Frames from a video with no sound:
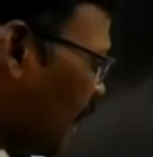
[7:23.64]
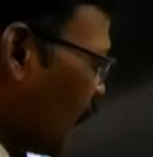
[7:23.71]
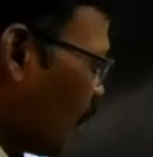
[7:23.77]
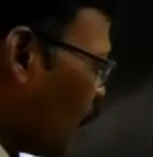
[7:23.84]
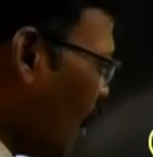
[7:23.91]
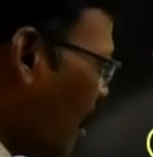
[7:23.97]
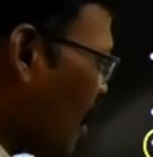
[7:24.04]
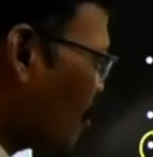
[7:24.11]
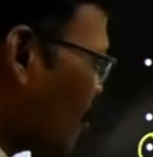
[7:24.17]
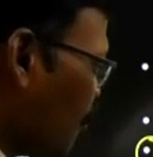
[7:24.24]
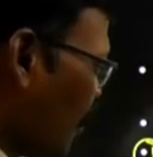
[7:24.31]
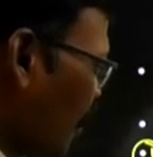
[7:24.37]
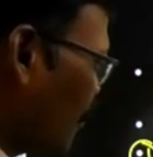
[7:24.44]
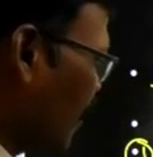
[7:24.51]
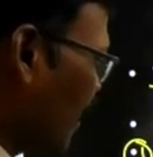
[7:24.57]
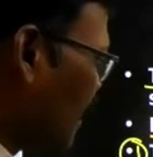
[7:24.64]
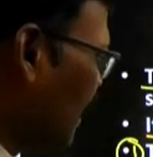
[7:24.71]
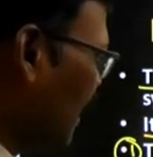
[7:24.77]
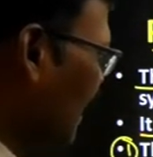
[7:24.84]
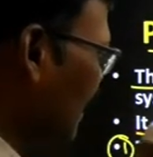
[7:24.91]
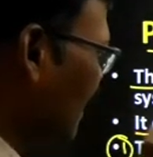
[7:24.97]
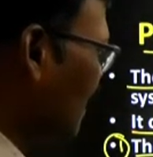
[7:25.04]
curve are
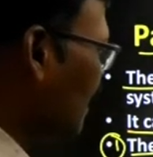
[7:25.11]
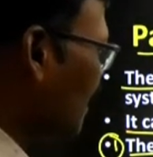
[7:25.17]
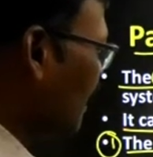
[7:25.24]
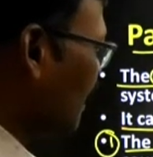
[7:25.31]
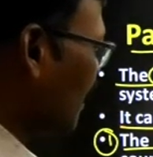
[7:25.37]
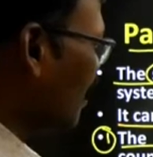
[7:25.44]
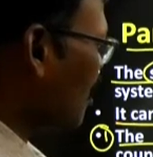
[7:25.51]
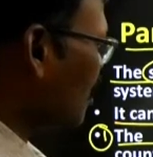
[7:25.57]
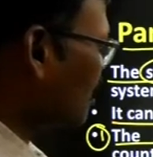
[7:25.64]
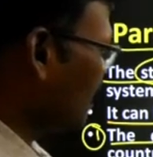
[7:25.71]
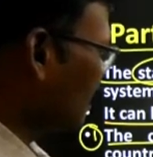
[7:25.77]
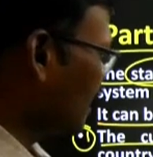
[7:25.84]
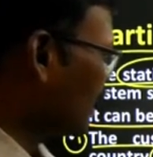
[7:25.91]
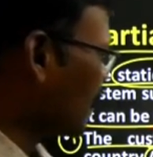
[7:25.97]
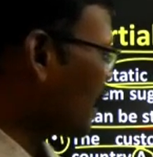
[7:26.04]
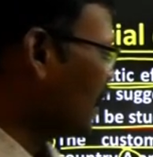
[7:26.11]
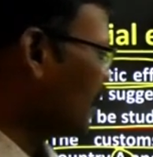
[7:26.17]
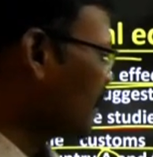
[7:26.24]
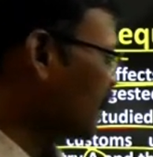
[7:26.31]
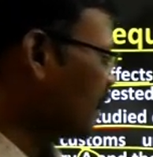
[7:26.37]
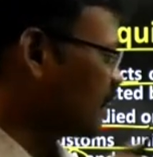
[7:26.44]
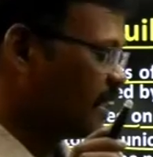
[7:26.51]
perfectly elastic in
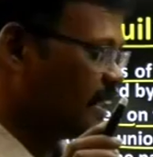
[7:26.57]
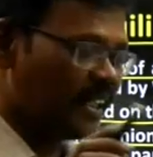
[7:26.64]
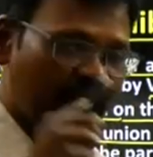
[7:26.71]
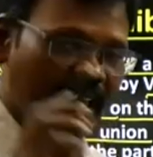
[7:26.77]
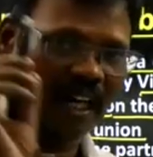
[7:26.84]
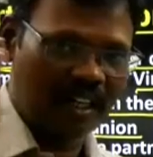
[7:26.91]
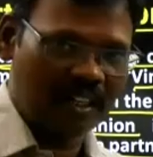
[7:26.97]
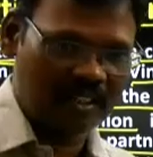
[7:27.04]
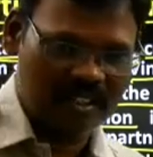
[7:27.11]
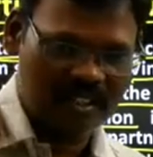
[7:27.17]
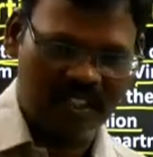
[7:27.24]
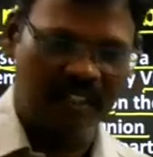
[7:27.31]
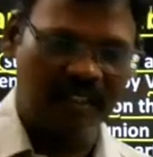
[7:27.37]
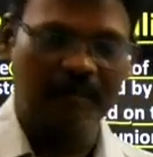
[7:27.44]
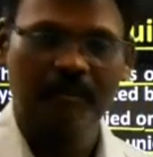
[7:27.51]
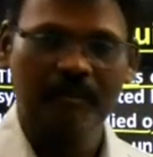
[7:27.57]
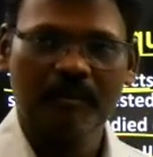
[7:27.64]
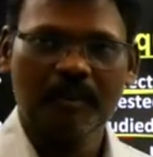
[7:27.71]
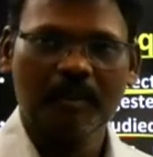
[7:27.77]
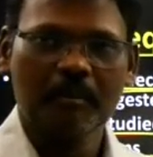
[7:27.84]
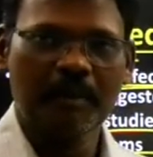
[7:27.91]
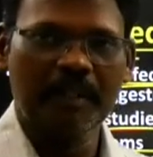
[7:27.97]
countries A and C.
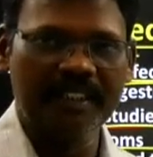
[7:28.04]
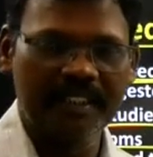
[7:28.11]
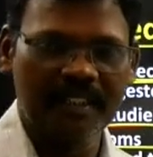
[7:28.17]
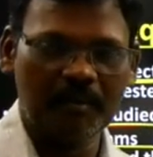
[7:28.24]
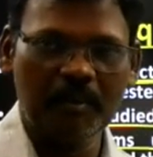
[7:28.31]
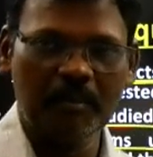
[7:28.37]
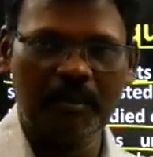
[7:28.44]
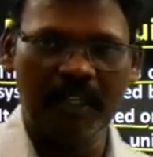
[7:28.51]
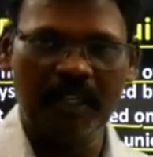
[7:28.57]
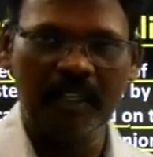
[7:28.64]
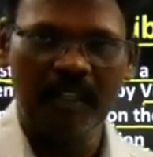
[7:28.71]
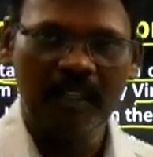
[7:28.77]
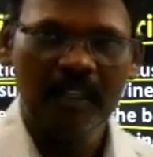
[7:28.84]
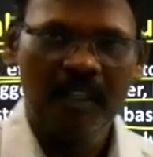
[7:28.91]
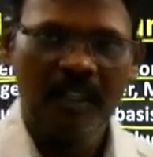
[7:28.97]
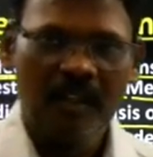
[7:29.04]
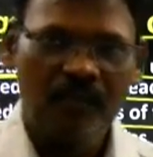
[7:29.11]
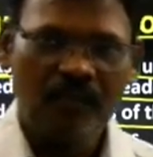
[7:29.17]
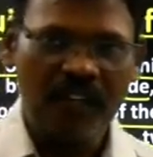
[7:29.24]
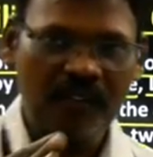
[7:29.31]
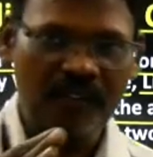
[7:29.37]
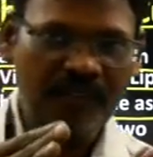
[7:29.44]
Please remember,
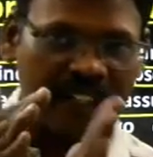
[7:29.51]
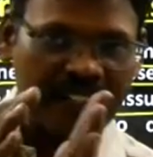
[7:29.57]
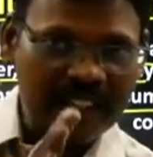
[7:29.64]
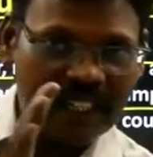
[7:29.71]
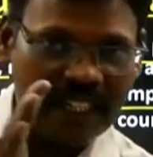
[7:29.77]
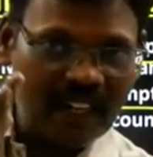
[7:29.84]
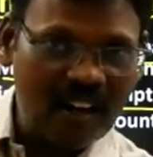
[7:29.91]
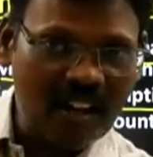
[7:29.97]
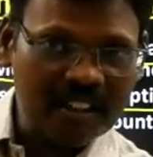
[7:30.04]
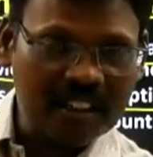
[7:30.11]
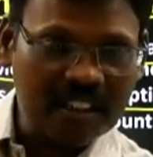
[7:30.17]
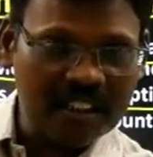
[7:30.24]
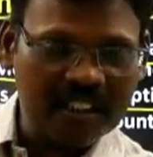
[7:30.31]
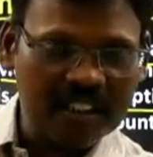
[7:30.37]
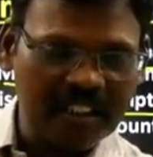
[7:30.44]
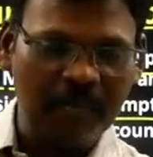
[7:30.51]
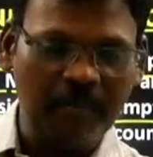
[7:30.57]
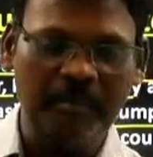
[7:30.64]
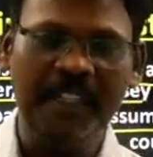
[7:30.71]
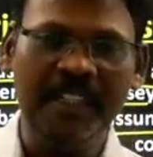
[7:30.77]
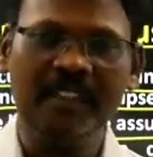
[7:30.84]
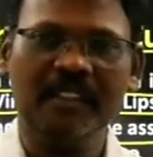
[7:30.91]
perfect elasticity
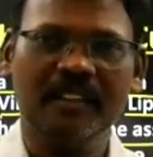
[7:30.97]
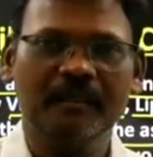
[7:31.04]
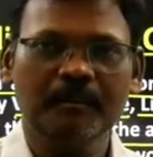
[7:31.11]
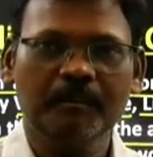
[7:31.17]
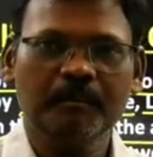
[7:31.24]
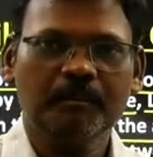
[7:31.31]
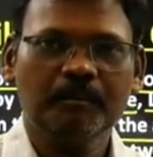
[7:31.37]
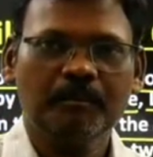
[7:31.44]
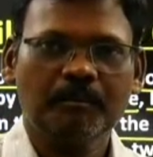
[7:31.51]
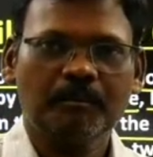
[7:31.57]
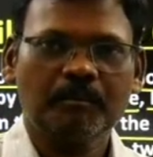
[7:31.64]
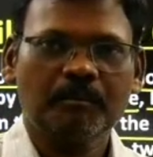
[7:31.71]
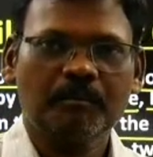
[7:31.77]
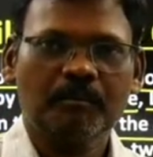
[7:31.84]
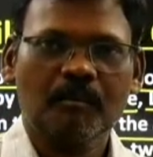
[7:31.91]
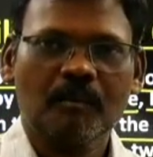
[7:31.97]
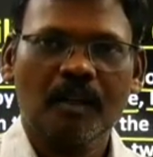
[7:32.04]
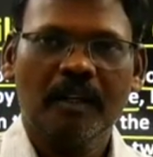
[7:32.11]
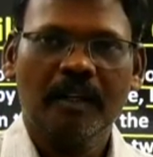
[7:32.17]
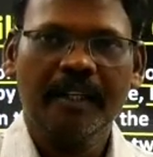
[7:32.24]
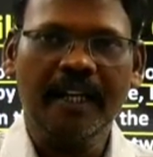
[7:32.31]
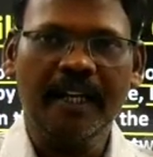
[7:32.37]
means
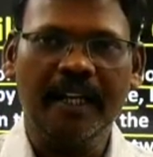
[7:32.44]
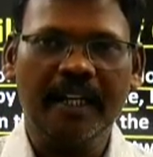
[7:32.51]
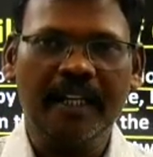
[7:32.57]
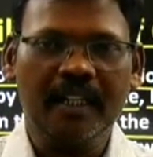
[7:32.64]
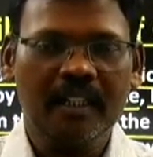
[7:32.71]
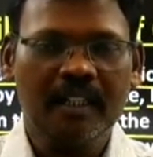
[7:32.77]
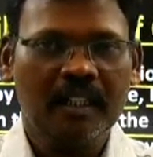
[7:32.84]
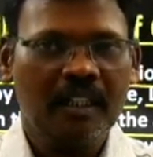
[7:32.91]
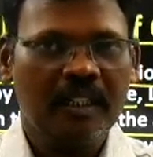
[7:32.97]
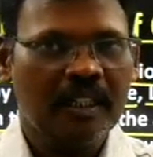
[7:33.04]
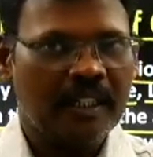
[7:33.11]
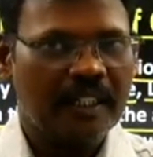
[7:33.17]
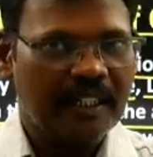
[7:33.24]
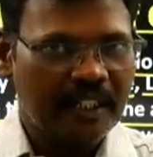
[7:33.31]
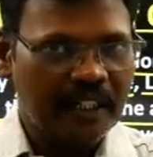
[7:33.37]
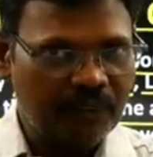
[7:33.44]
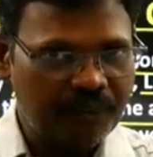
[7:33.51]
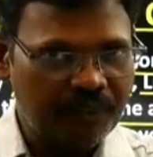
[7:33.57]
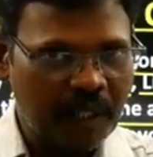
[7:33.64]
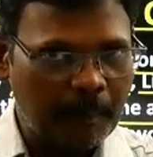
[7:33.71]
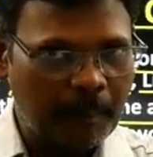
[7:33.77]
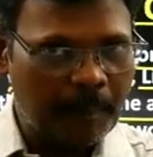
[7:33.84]
here
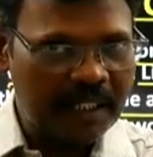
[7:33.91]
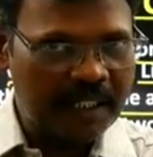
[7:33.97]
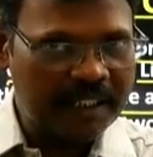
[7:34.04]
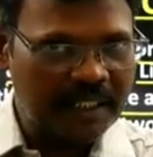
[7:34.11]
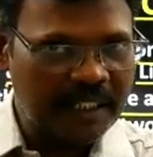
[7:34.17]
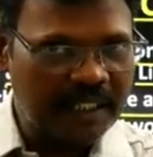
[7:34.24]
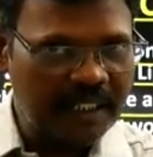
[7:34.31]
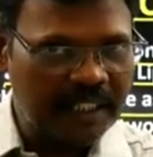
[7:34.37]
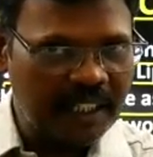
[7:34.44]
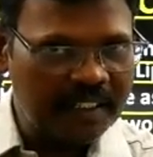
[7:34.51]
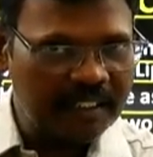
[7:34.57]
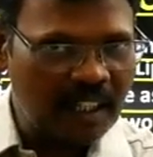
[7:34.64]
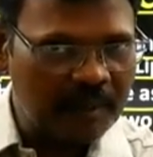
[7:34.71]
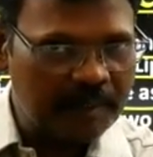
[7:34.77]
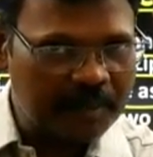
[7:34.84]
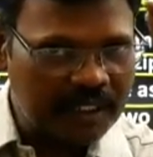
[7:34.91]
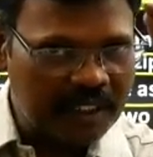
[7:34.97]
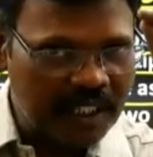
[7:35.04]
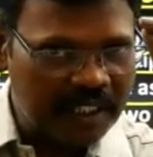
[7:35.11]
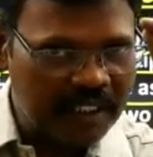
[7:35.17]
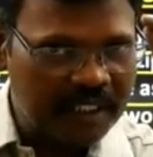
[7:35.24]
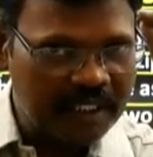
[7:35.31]
if the percentage of
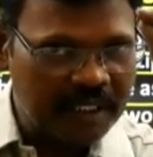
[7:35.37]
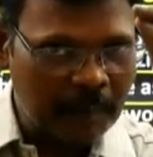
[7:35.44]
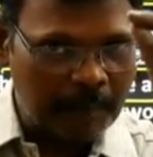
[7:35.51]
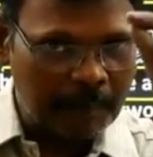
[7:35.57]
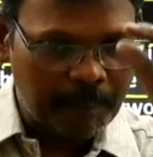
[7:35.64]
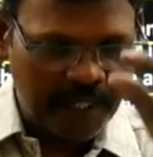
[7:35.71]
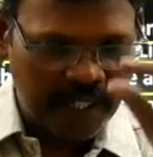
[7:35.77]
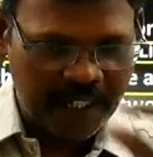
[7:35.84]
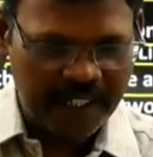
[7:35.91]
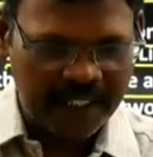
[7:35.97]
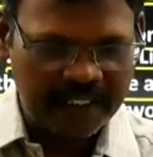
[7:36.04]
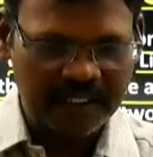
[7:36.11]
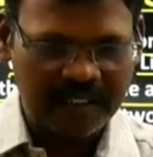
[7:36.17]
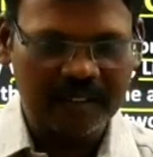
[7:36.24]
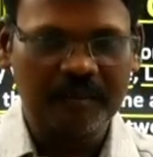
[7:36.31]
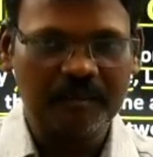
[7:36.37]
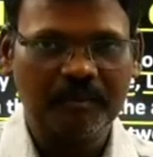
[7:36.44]
change in the price,